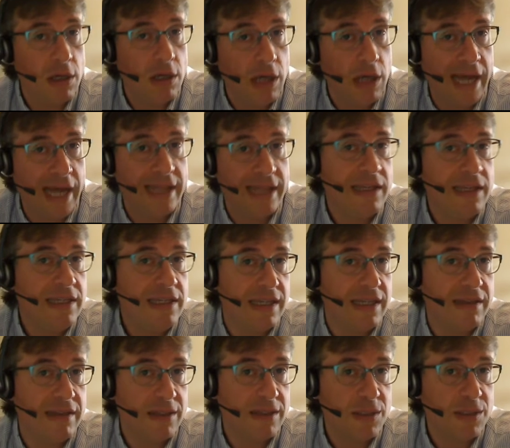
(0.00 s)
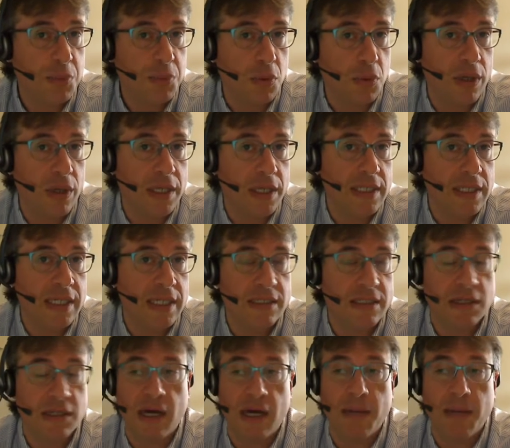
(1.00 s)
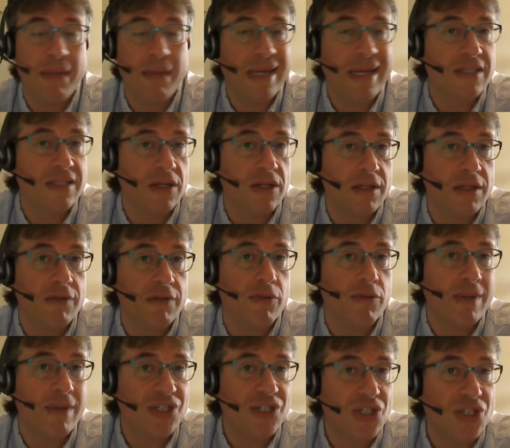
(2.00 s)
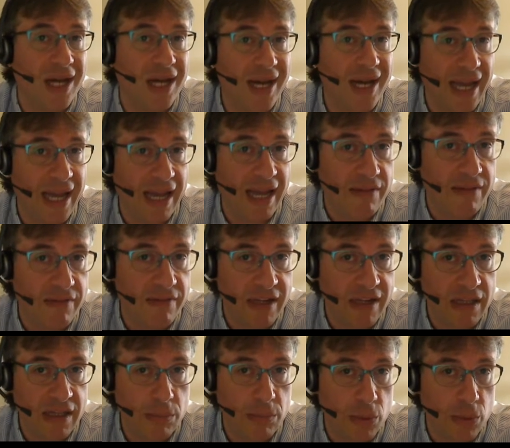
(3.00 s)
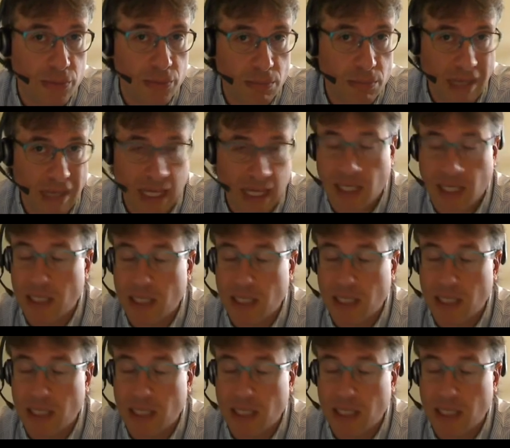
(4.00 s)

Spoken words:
at least at this point in time, based on the information I have available to me.